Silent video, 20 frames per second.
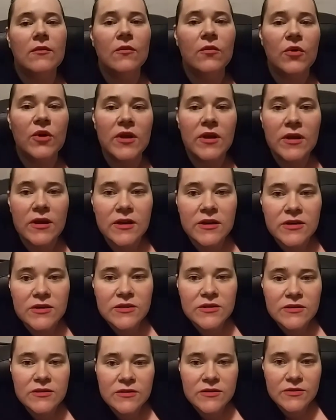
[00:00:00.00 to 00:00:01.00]
We
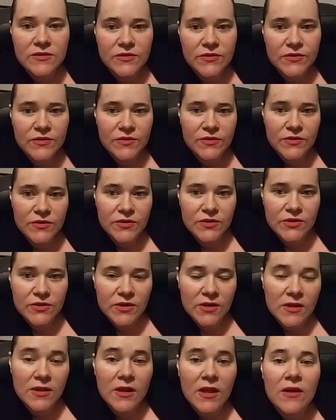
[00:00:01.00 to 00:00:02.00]

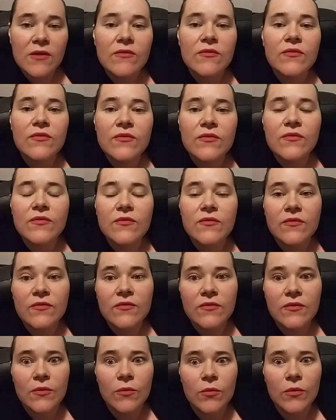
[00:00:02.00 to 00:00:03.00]
should love
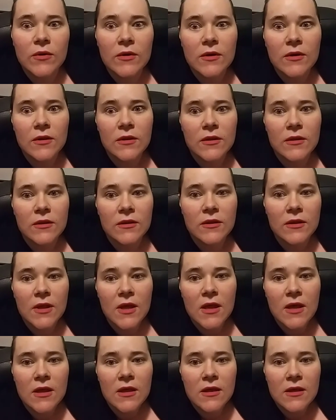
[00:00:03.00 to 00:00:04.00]
the world,
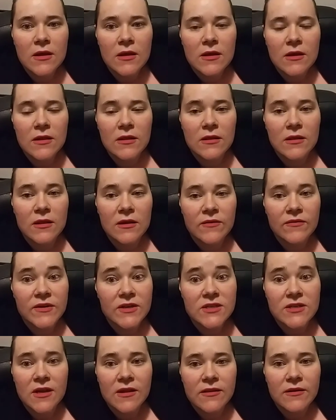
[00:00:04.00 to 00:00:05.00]
love
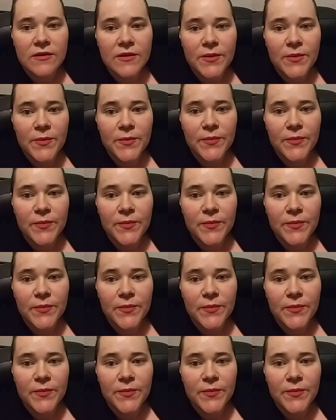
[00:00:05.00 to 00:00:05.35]
each other.